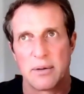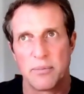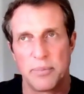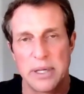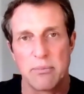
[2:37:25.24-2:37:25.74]

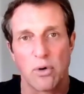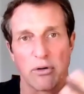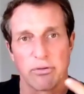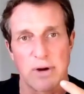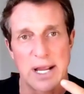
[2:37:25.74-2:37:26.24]
be more
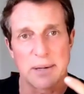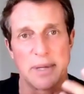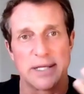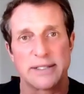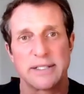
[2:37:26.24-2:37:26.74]

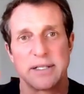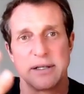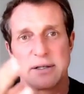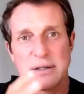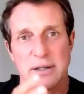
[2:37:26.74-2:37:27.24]
fragmented,
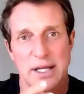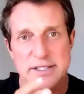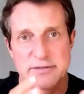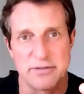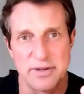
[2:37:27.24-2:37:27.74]

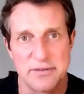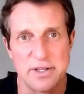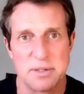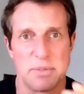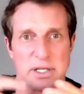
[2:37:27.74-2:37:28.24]
less
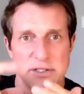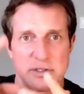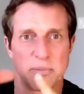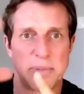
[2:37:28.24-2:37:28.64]
vivid because you're